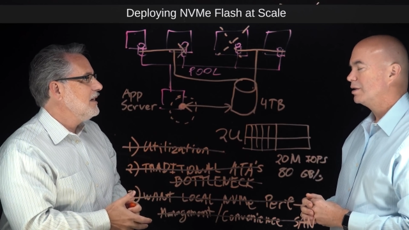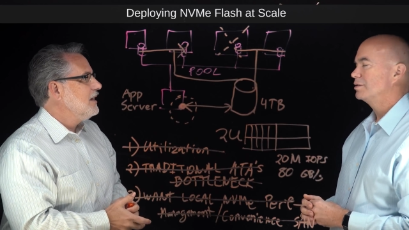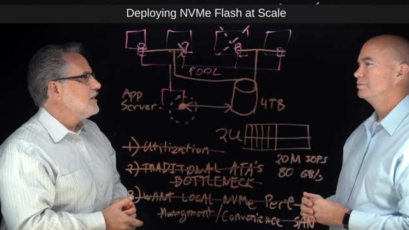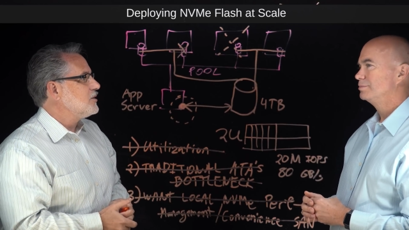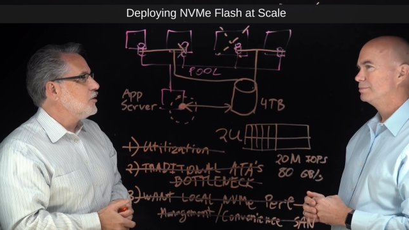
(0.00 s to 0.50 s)

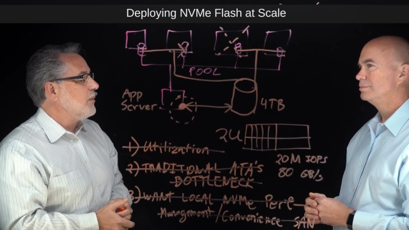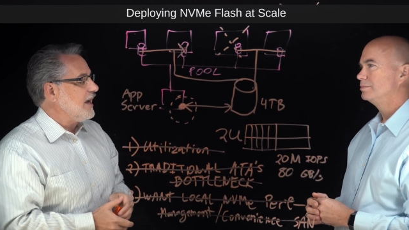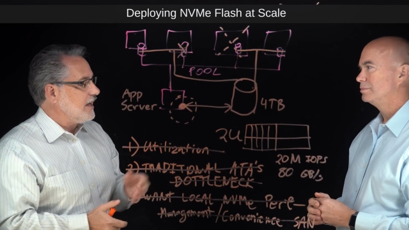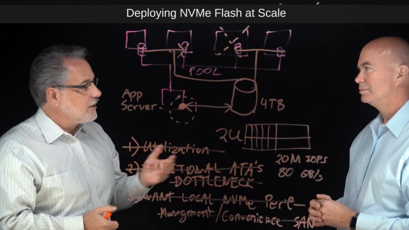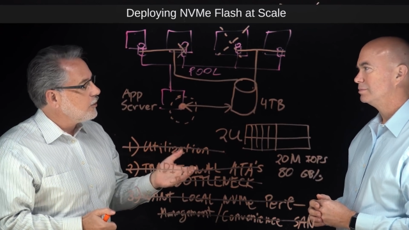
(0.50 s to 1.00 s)
Speaker 1: Awesome. So
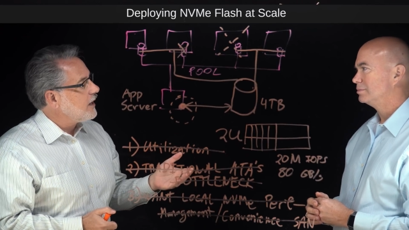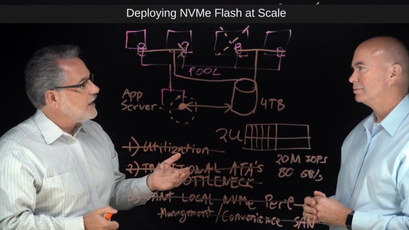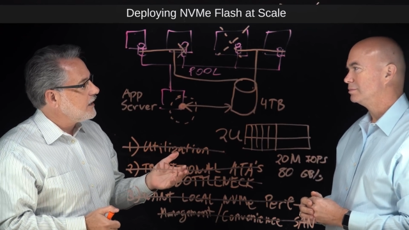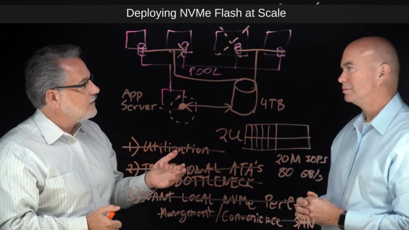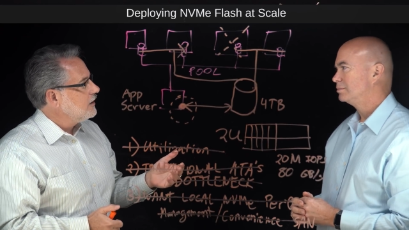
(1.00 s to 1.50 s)
by
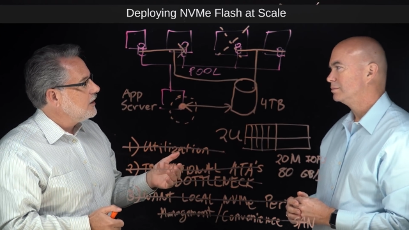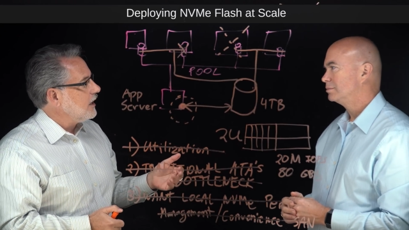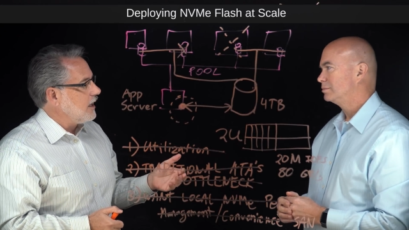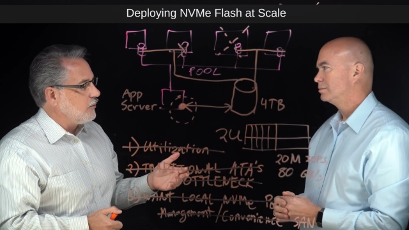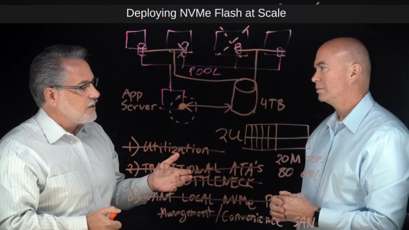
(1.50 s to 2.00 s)
integrating
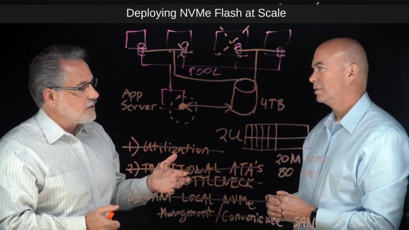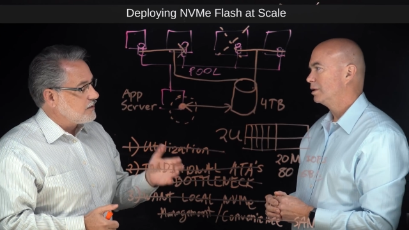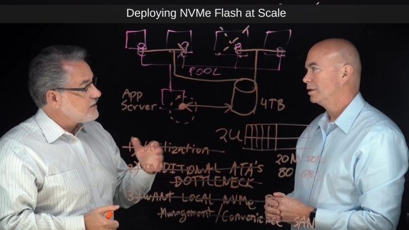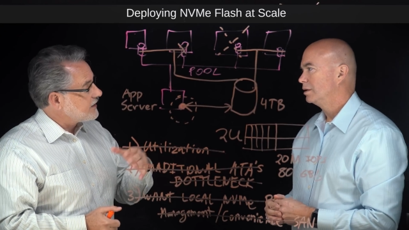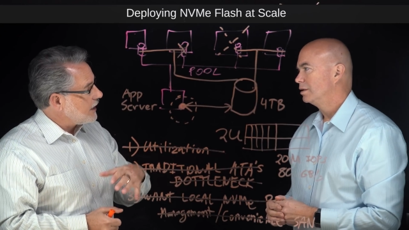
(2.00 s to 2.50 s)
uh, with
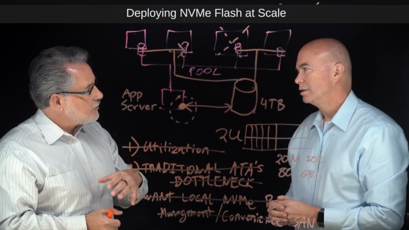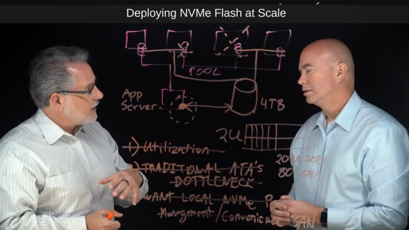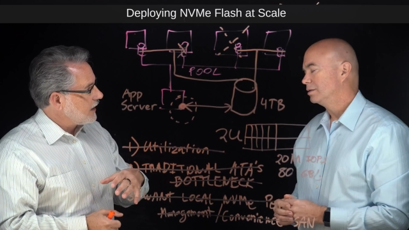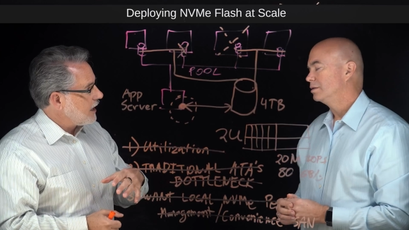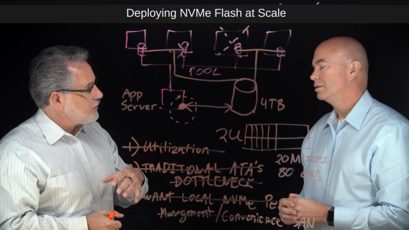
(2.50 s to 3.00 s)
certain
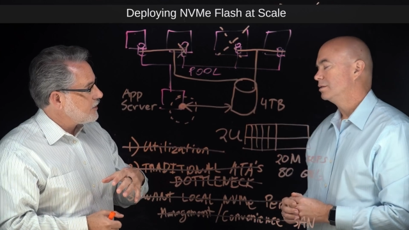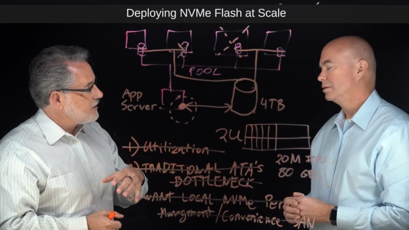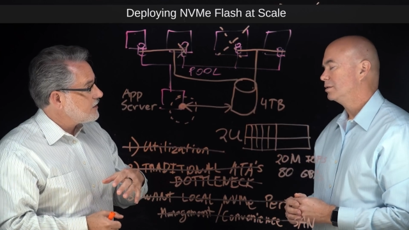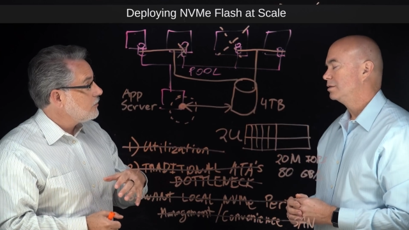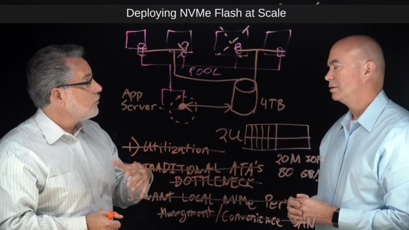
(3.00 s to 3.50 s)
scheduling
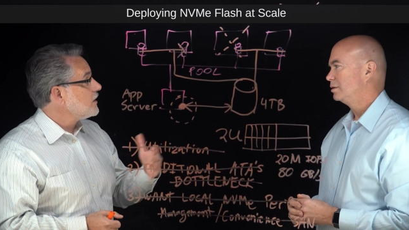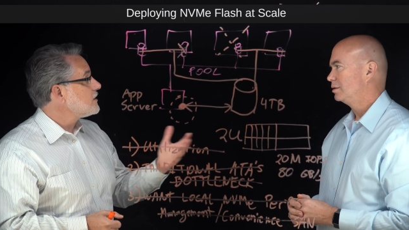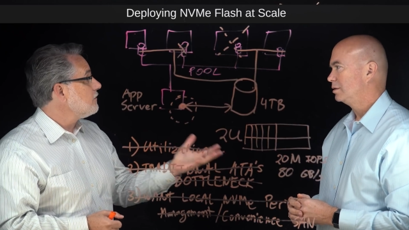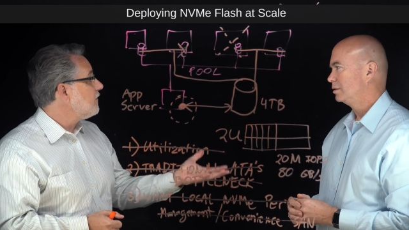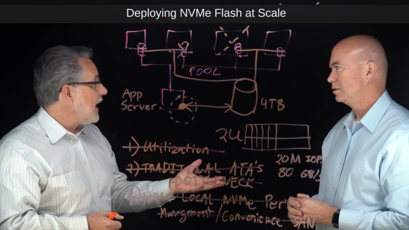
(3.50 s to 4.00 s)
options, with
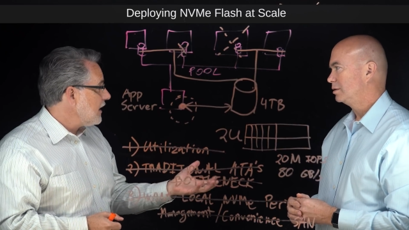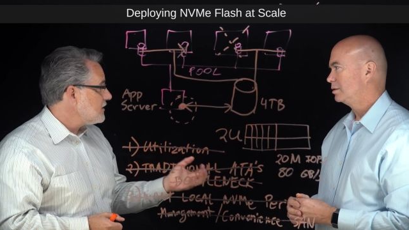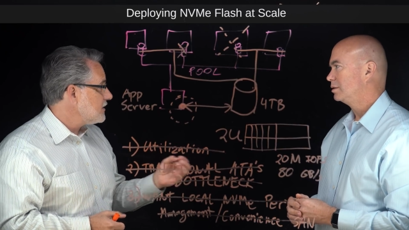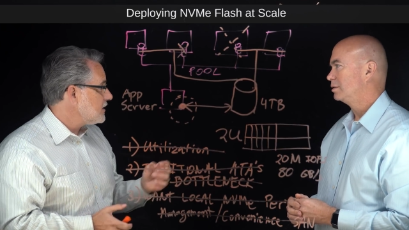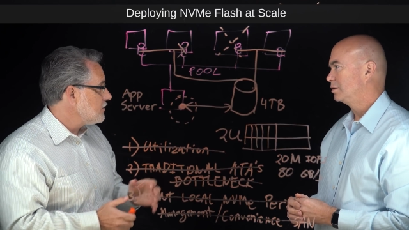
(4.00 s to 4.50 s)
some file
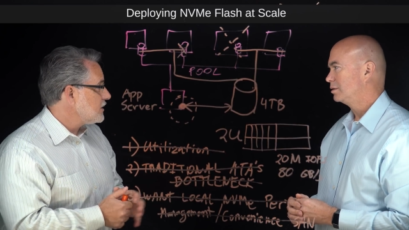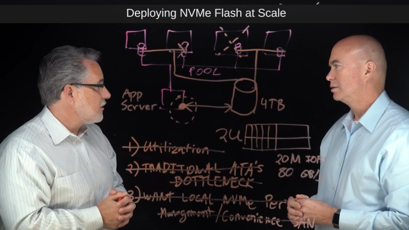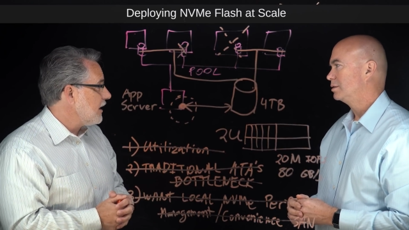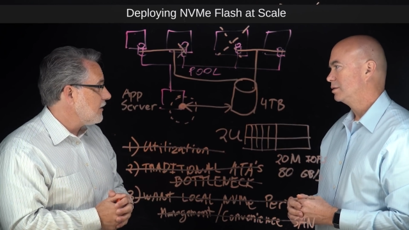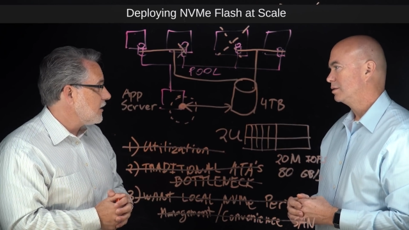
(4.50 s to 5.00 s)
systems
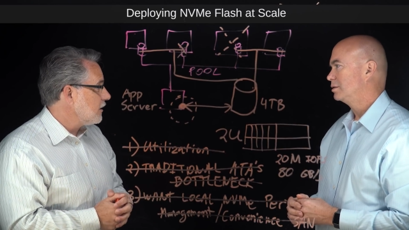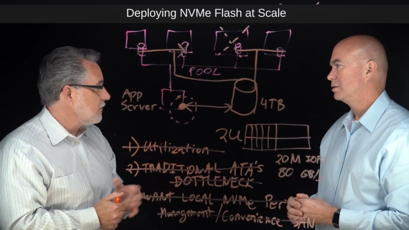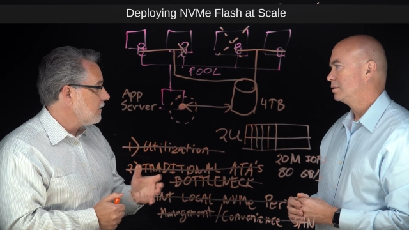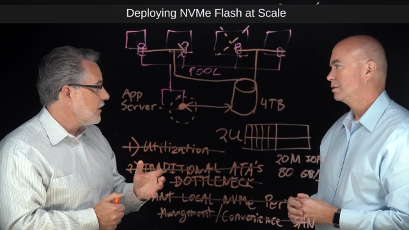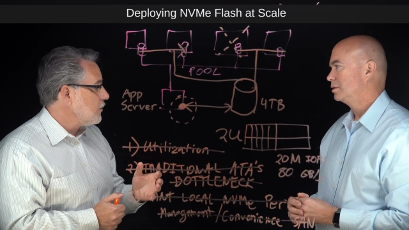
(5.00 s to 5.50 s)
that are out there
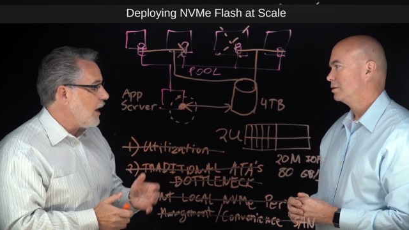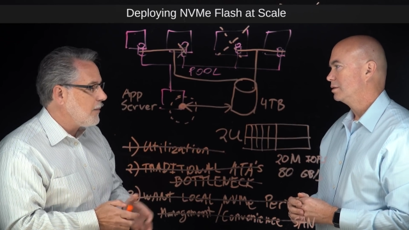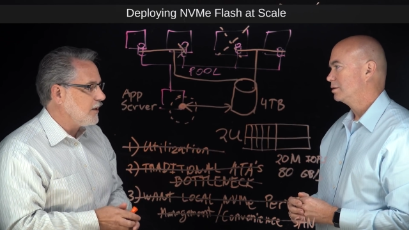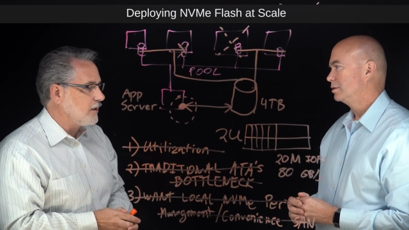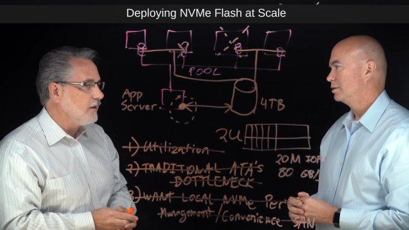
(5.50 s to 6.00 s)
that are very
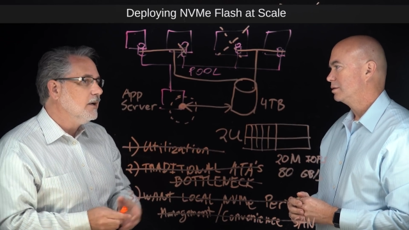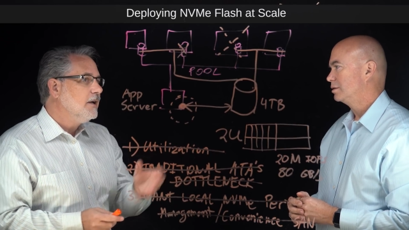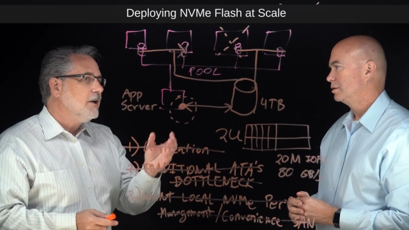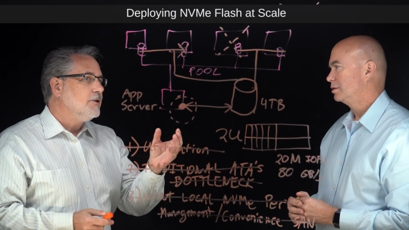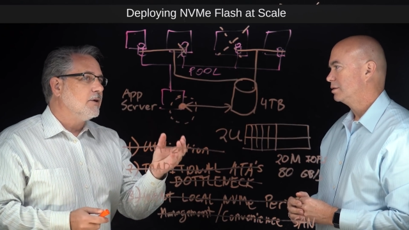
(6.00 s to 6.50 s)
popular,
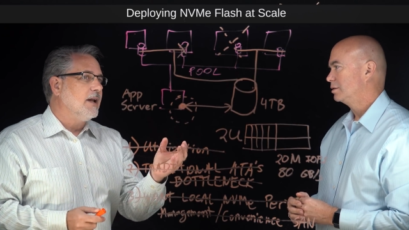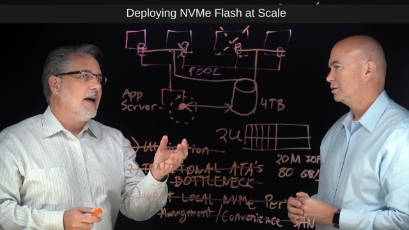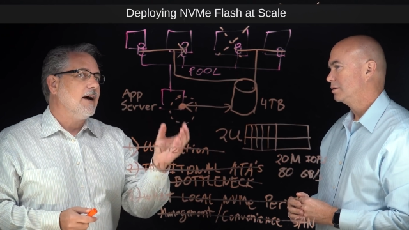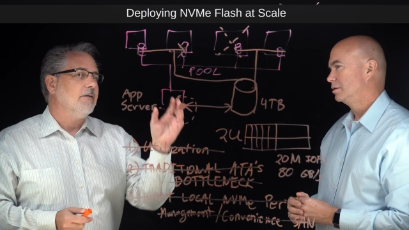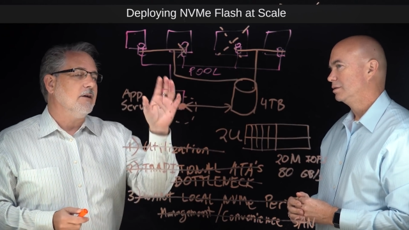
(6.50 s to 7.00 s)
you can
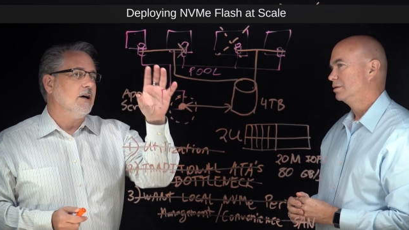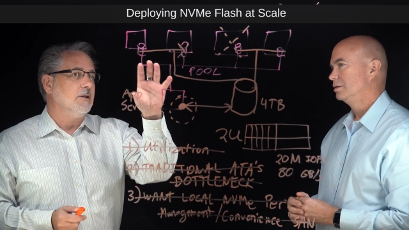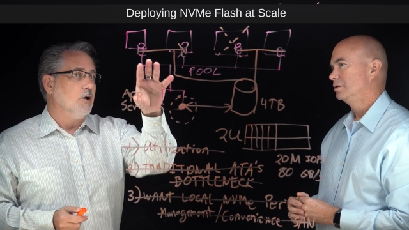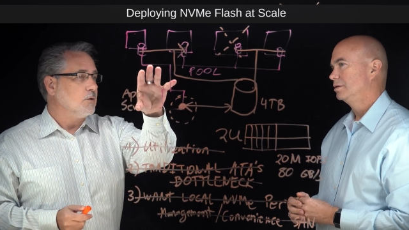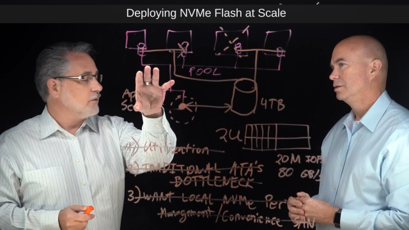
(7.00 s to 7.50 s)
have
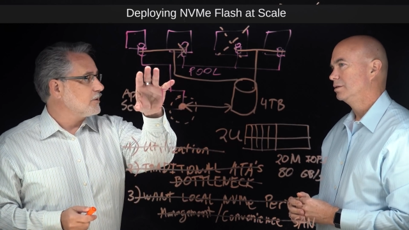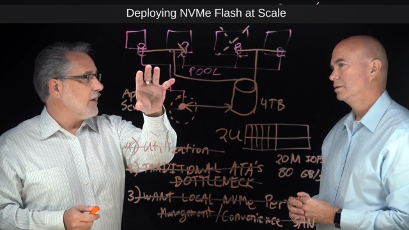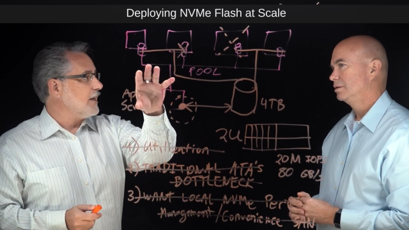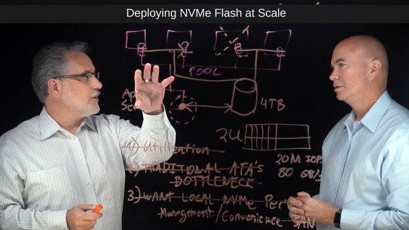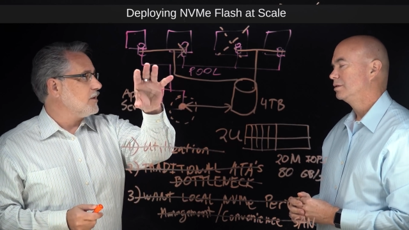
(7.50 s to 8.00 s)
local
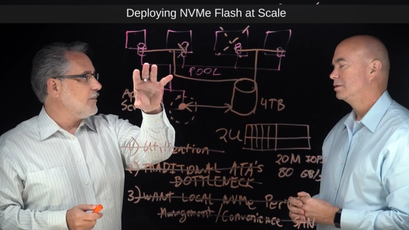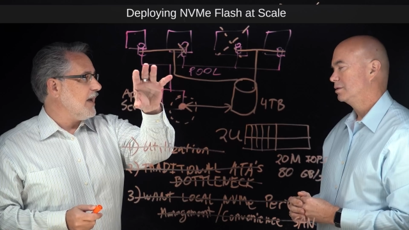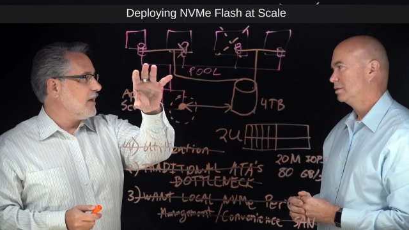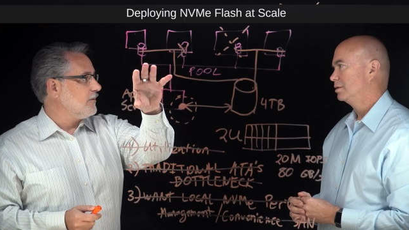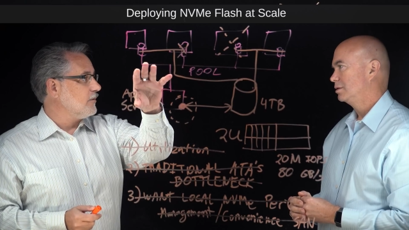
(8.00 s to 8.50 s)
scratch on
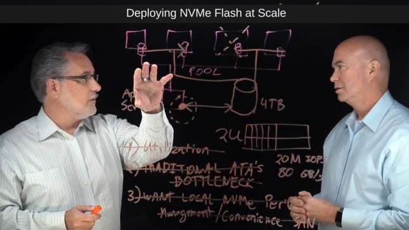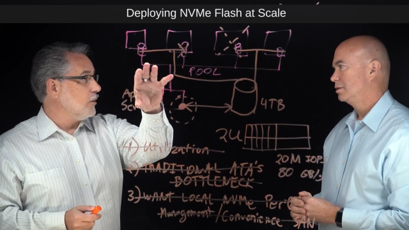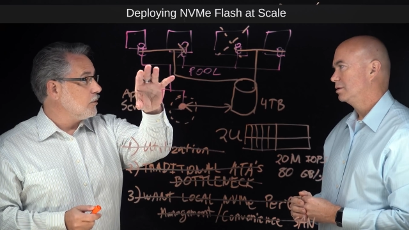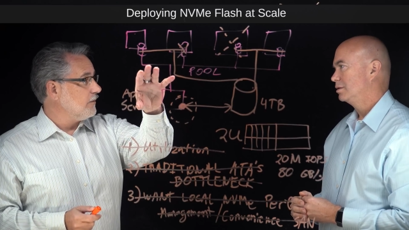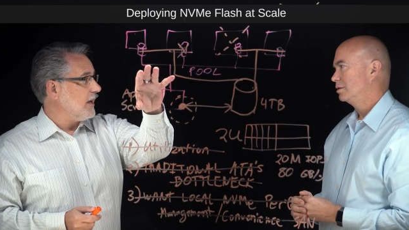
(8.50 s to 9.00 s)
demand through a
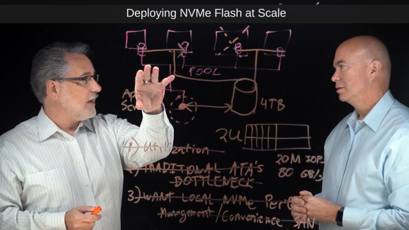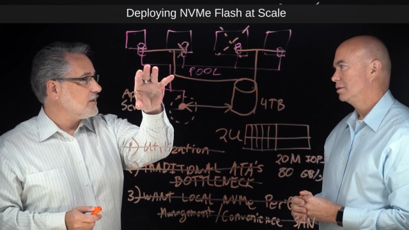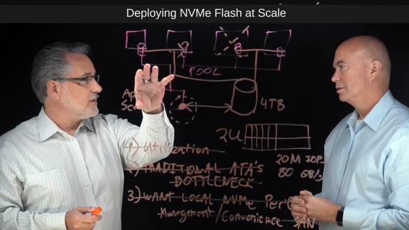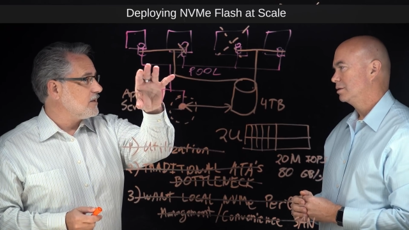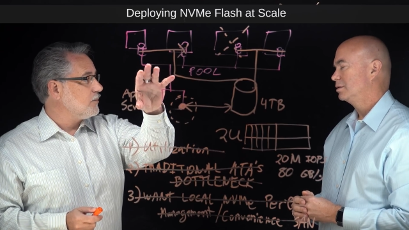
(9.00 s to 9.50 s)
local file
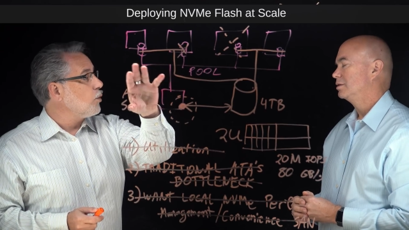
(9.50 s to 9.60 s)
system